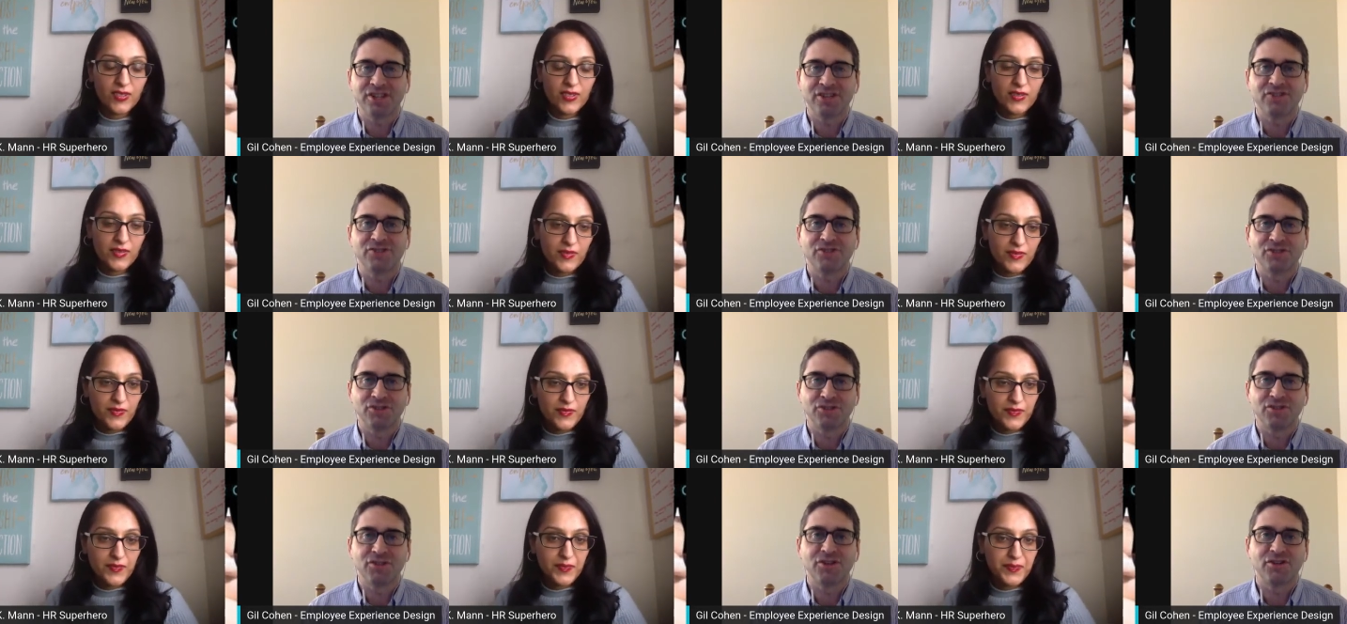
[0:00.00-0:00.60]
Speaker 1: There's
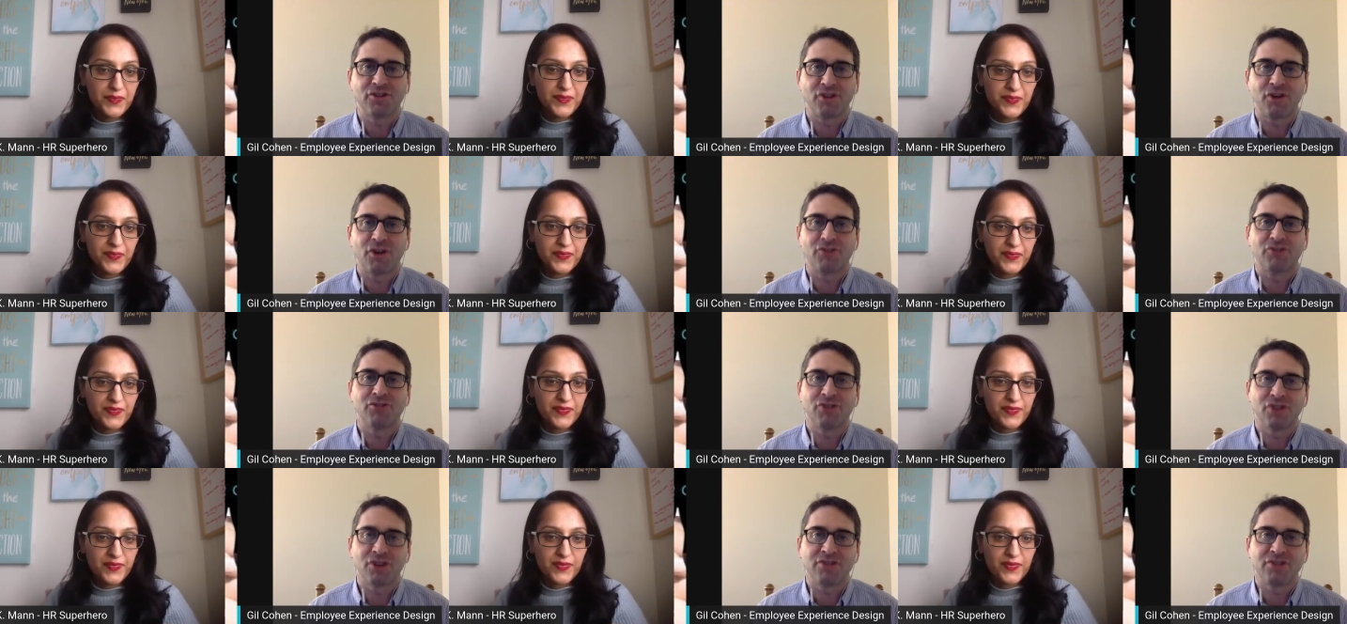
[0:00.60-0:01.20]
there are
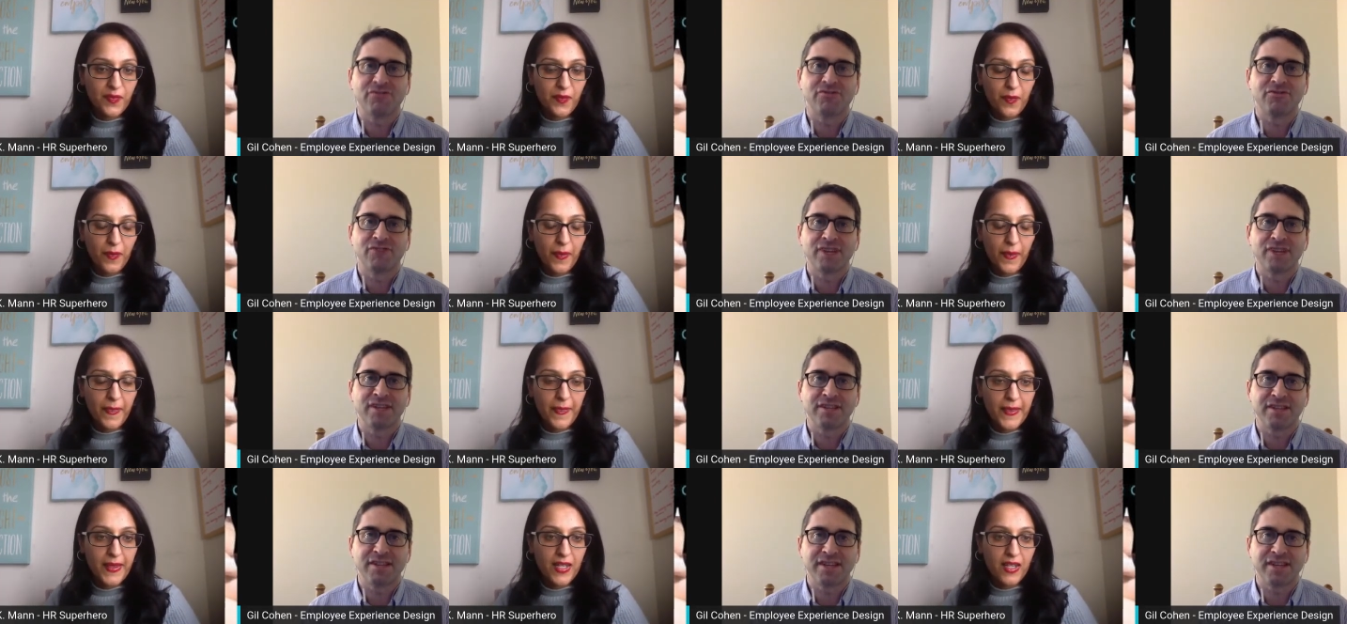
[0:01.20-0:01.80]
a lot of
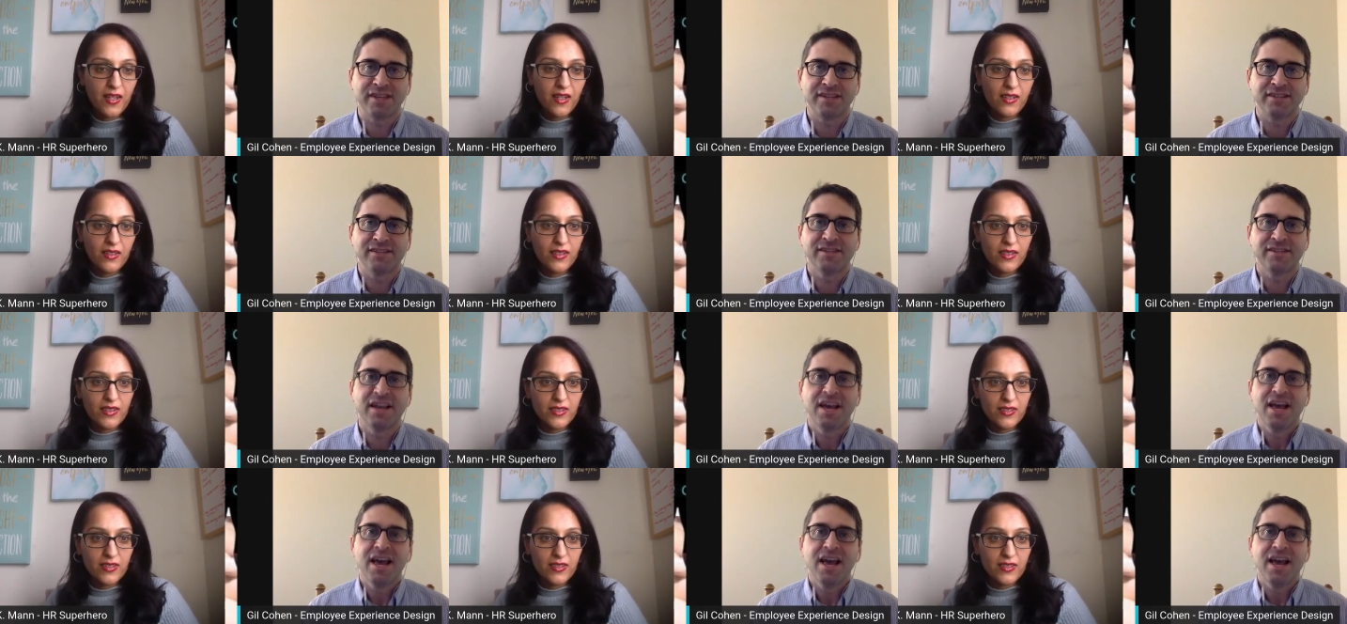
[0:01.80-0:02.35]
great things,